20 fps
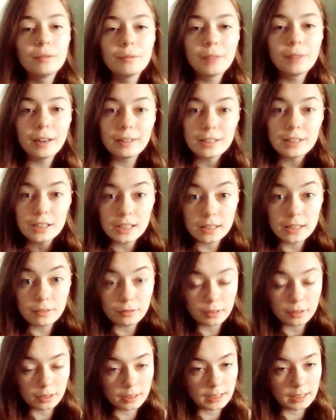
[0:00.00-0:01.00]
various
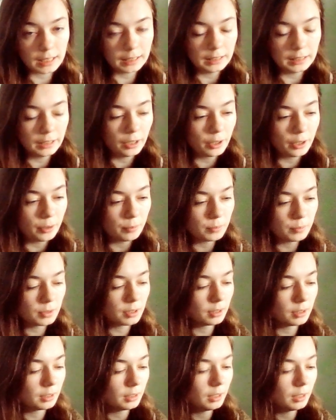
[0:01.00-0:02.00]
different stately homes
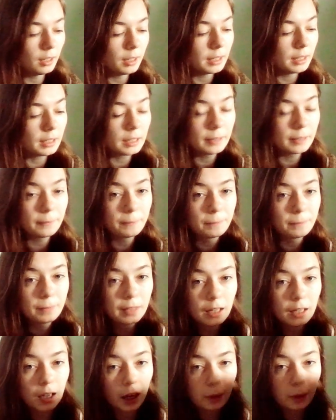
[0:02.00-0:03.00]
and the like.
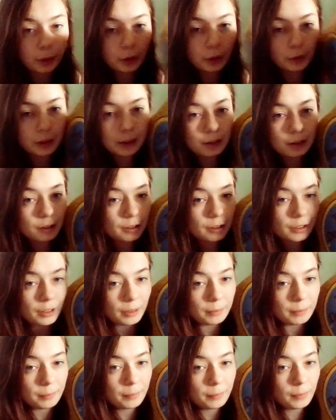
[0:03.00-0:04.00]
I would always look
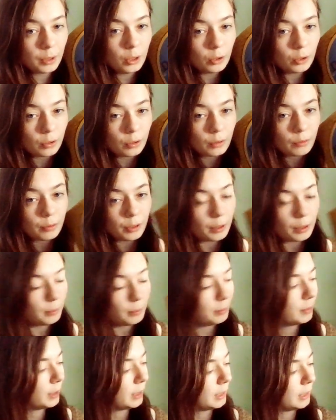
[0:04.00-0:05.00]
for
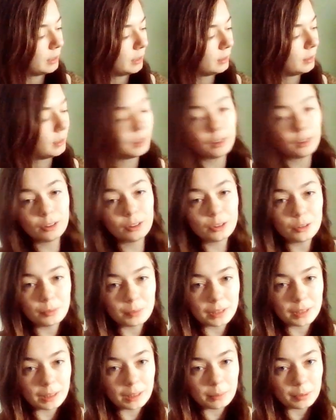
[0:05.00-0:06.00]
them in the
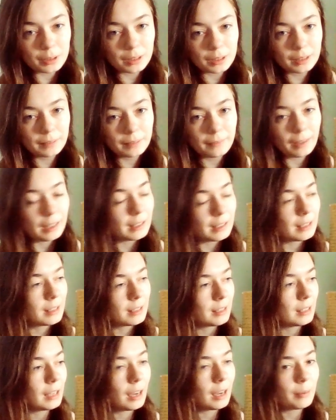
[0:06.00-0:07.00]
Doomsday book and
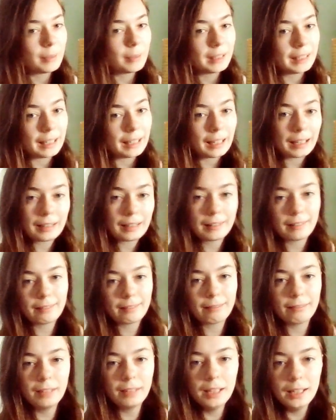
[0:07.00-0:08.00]
see how many
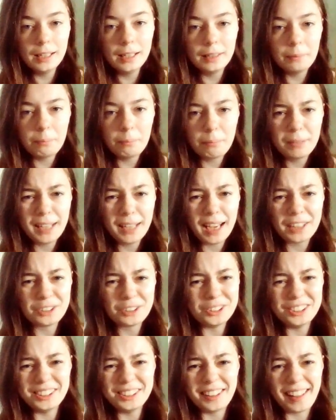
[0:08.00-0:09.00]

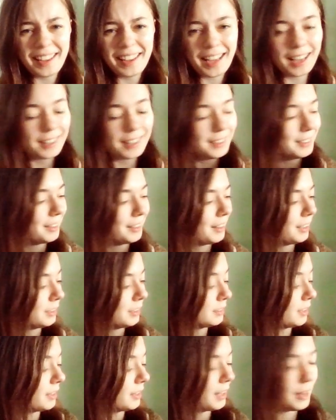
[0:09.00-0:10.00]
cattle they had and
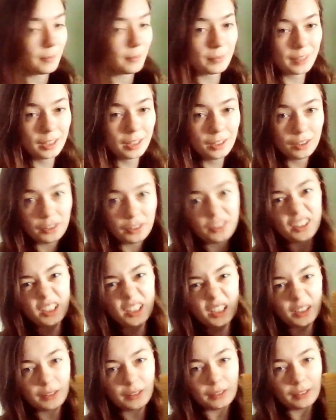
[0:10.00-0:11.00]
things like that.
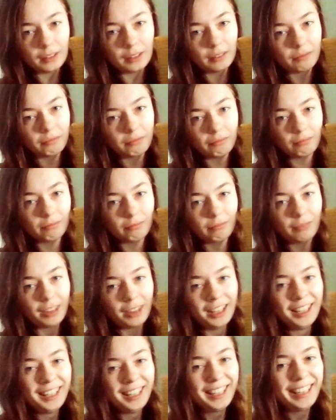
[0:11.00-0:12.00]
So
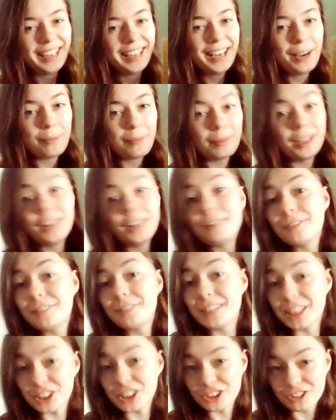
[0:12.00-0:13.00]
my love of
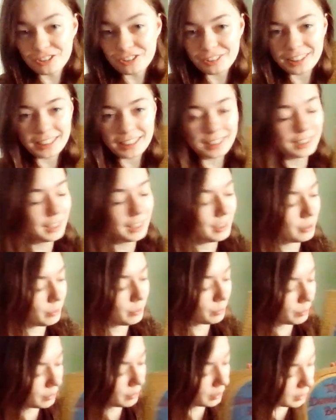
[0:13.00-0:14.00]
history is
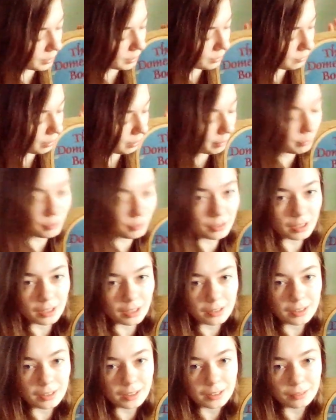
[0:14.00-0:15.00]
what this is
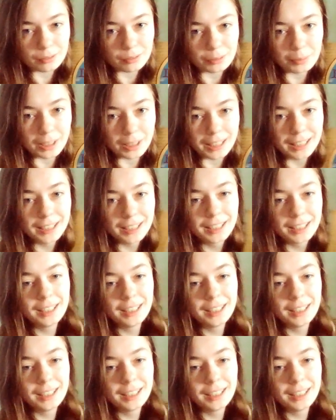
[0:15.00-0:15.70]
representing for me.